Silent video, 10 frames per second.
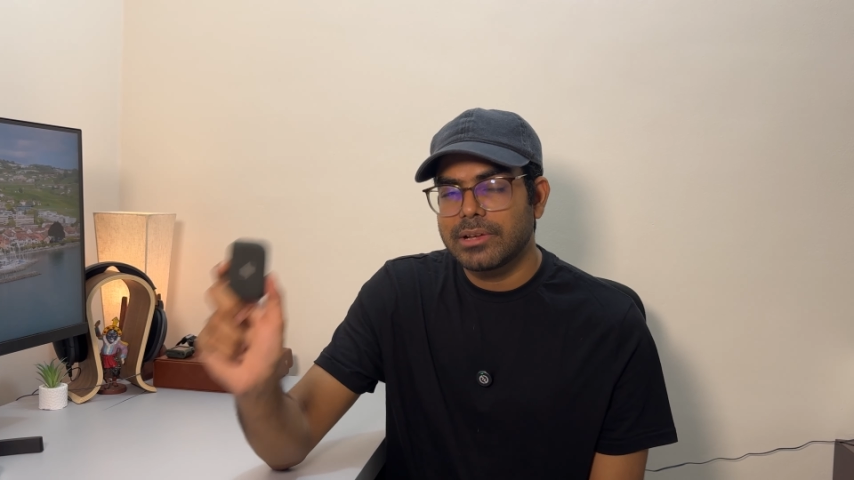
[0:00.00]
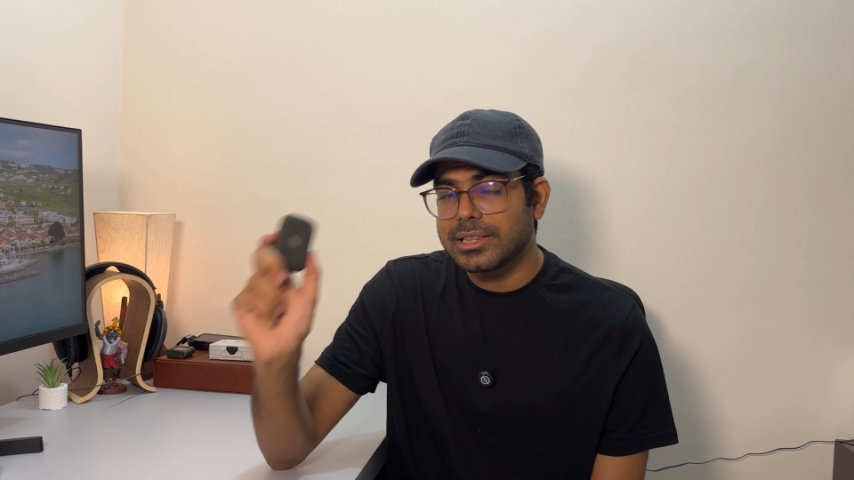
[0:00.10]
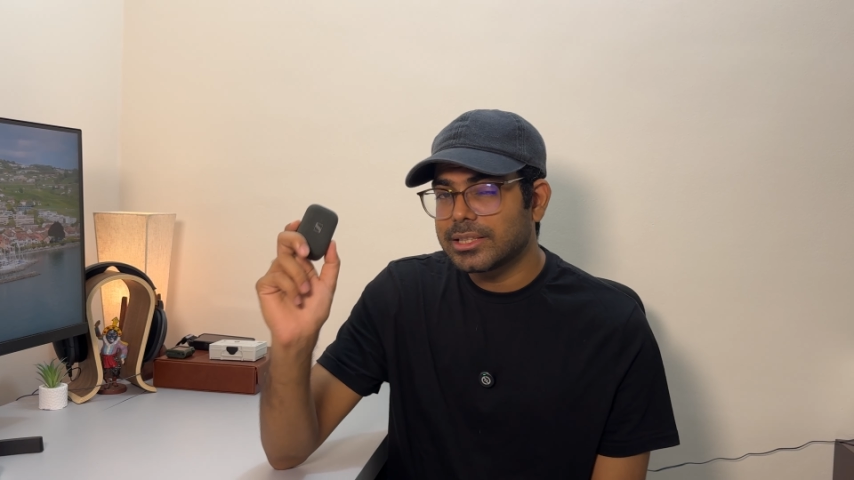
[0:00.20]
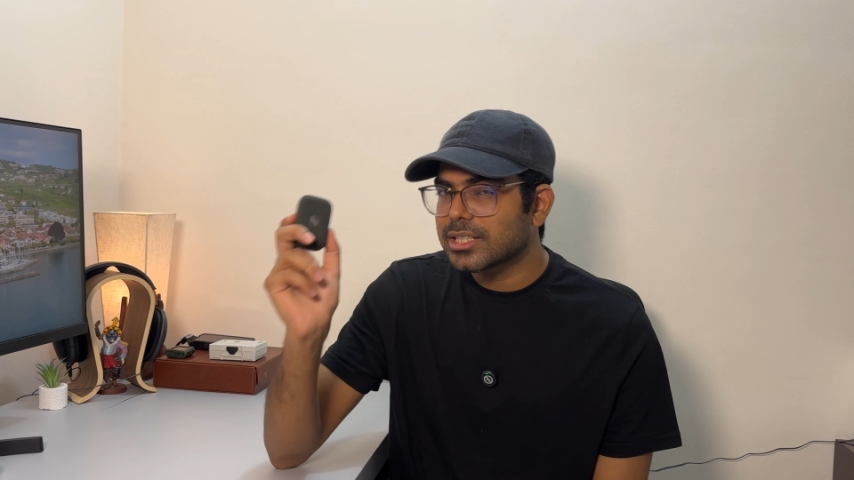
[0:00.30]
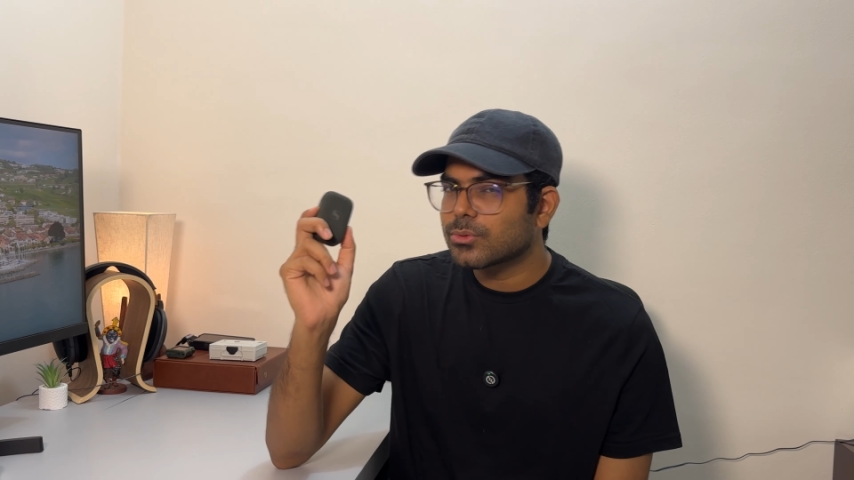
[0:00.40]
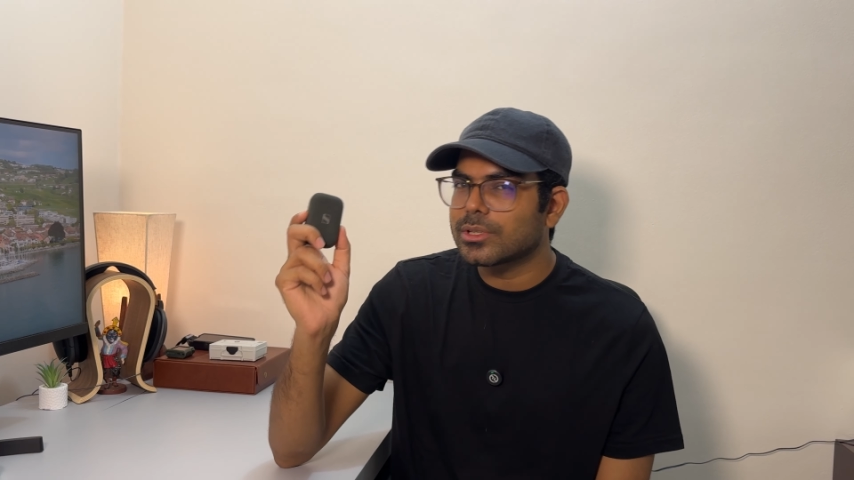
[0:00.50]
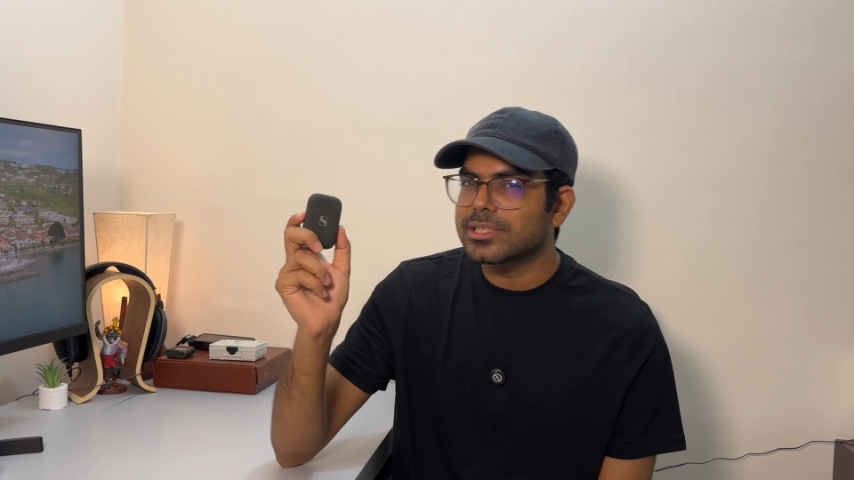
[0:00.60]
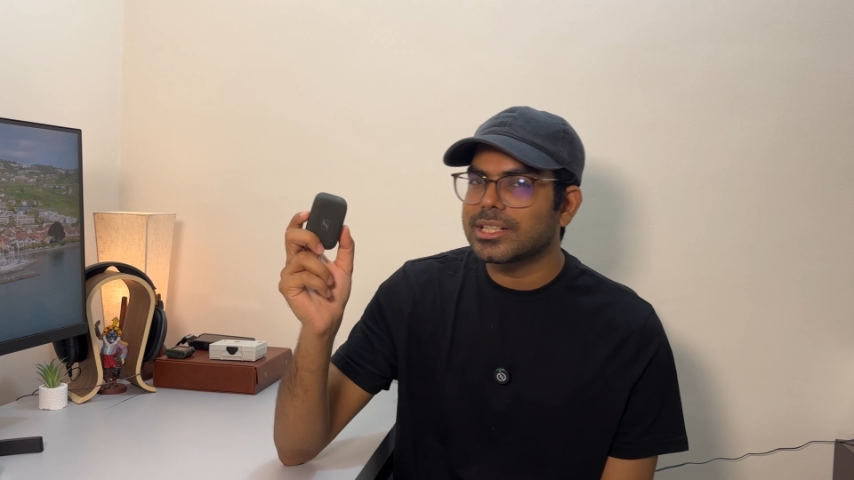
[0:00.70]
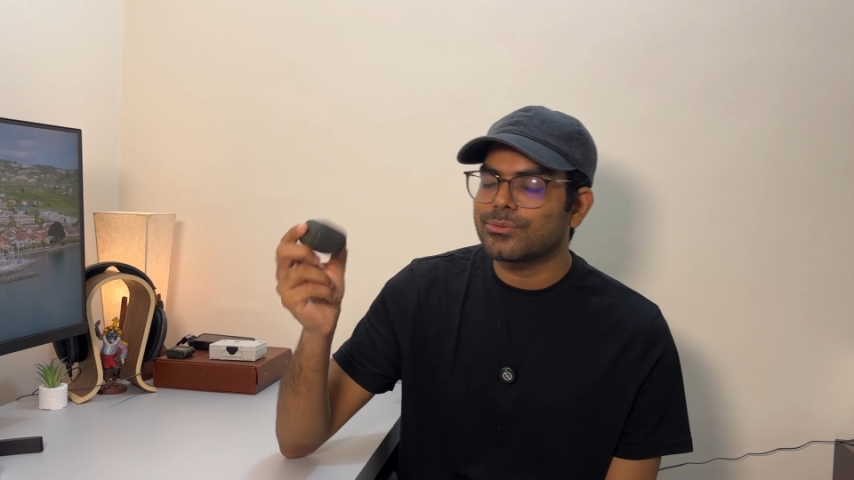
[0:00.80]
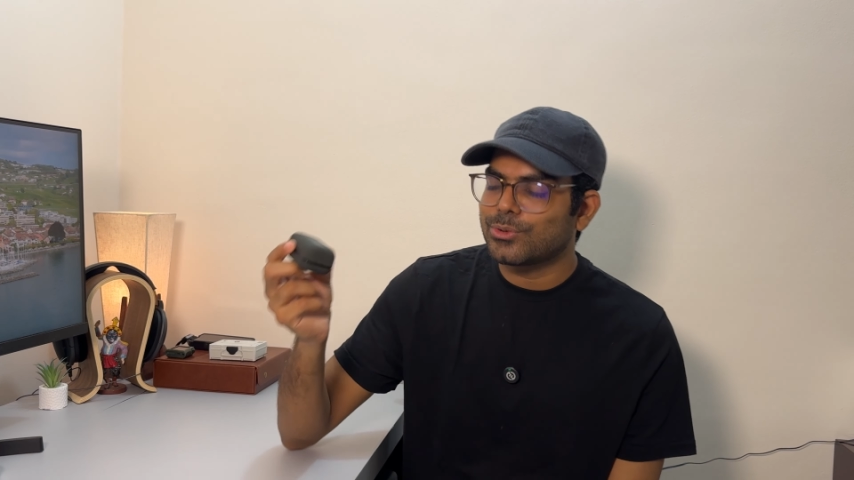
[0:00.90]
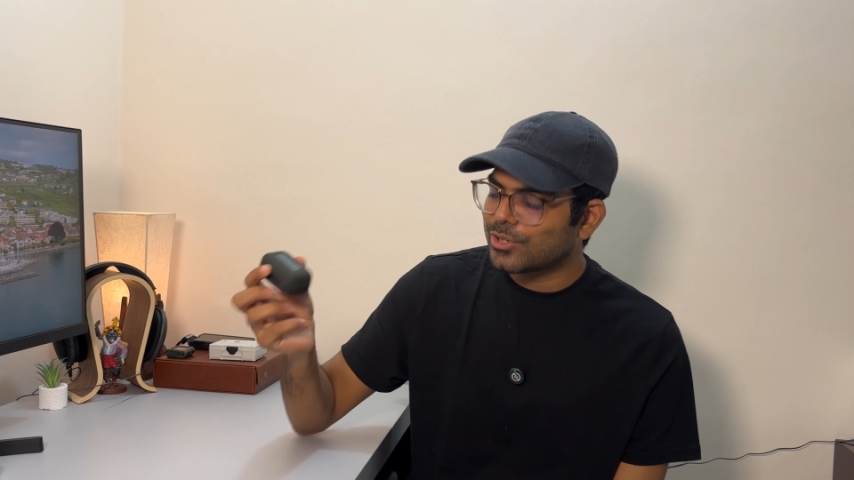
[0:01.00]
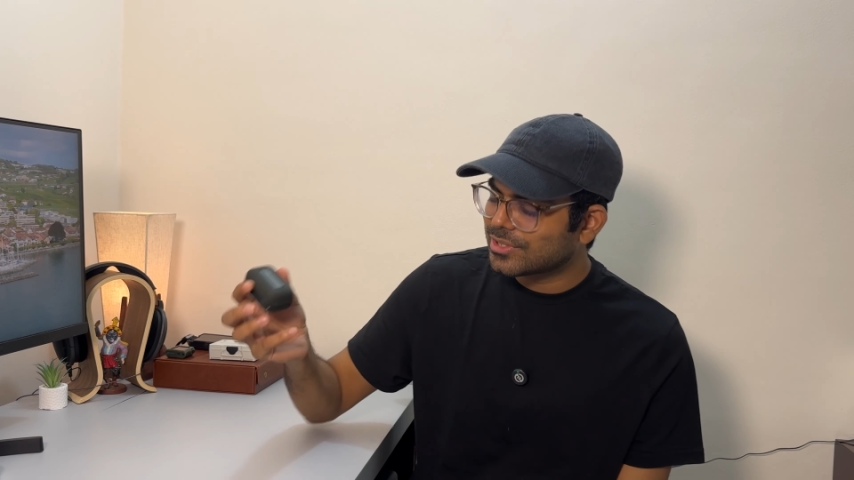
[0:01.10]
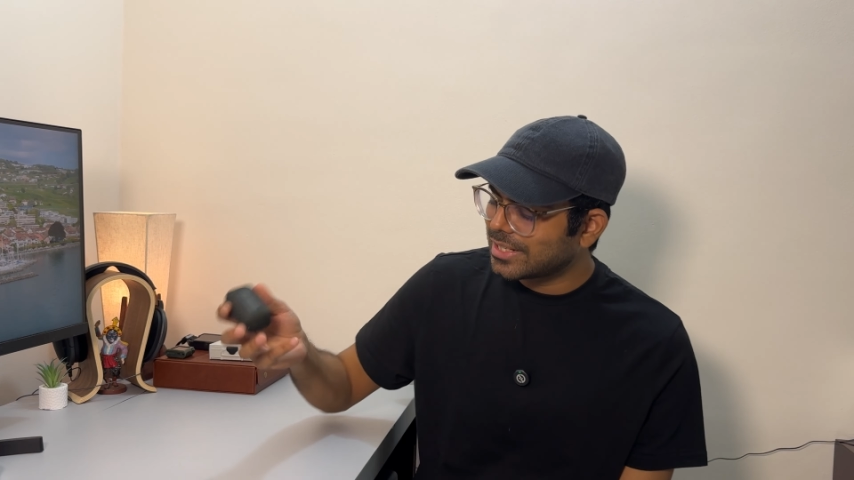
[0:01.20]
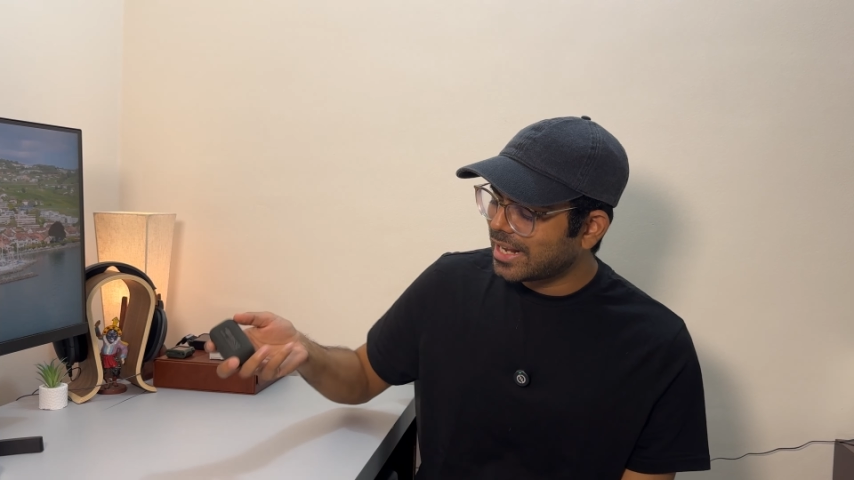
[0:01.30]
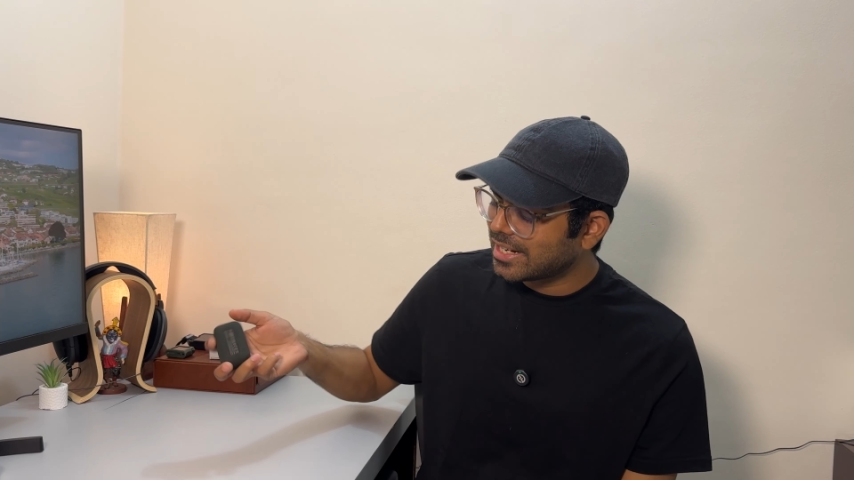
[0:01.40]
Well, this was it for
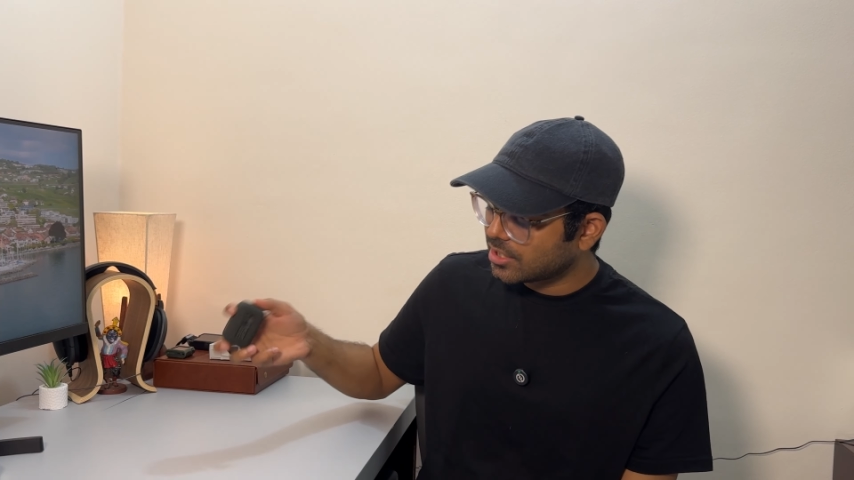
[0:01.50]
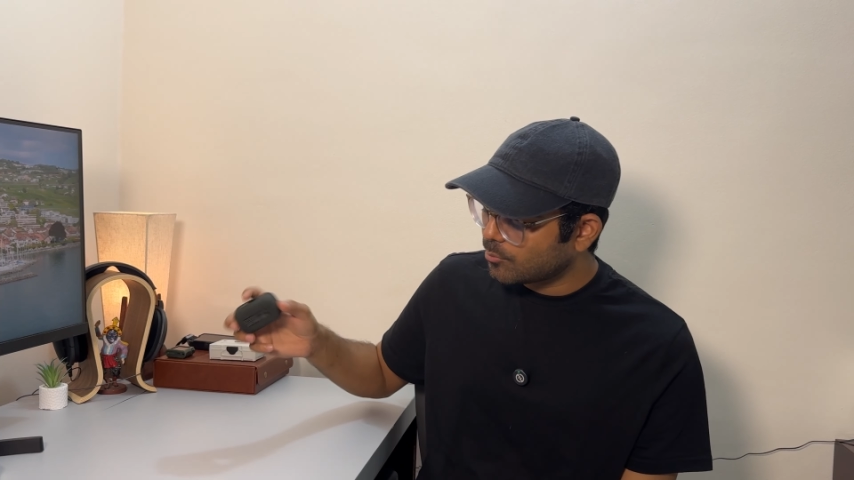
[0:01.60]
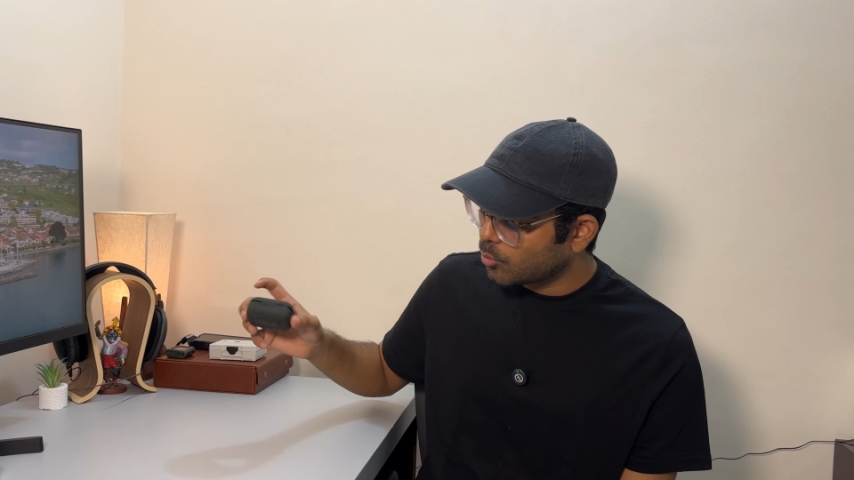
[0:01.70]
Sennheiser